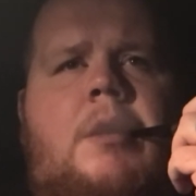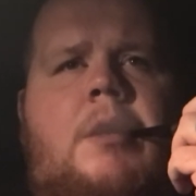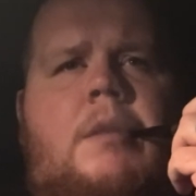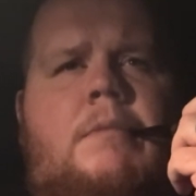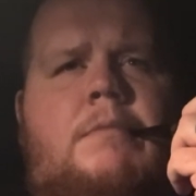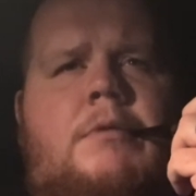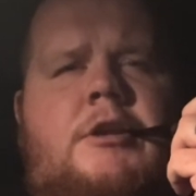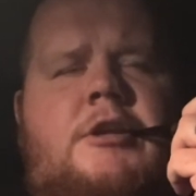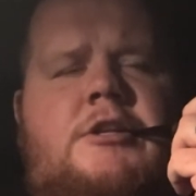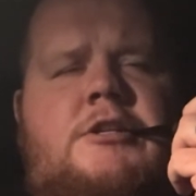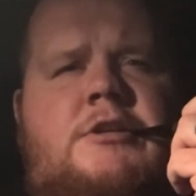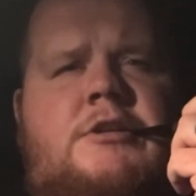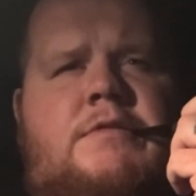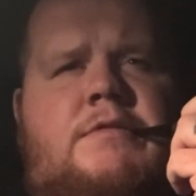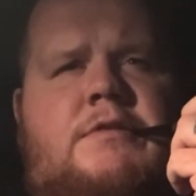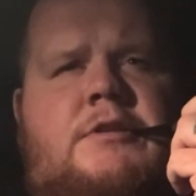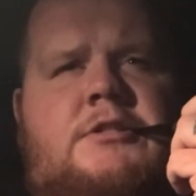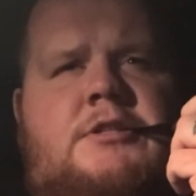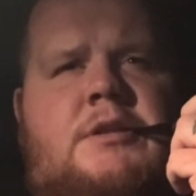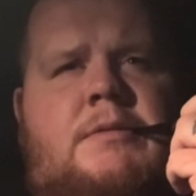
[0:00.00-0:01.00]
pretty sure the
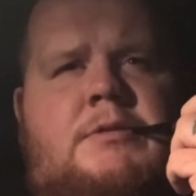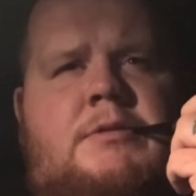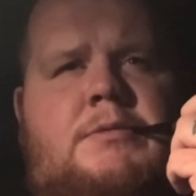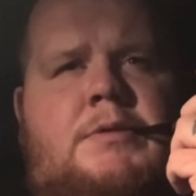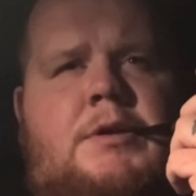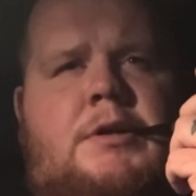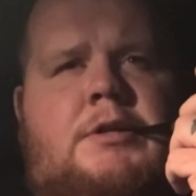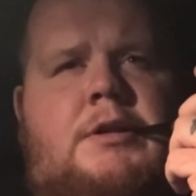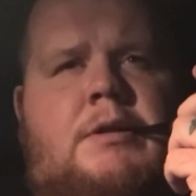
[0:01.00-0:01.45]
first time I smoked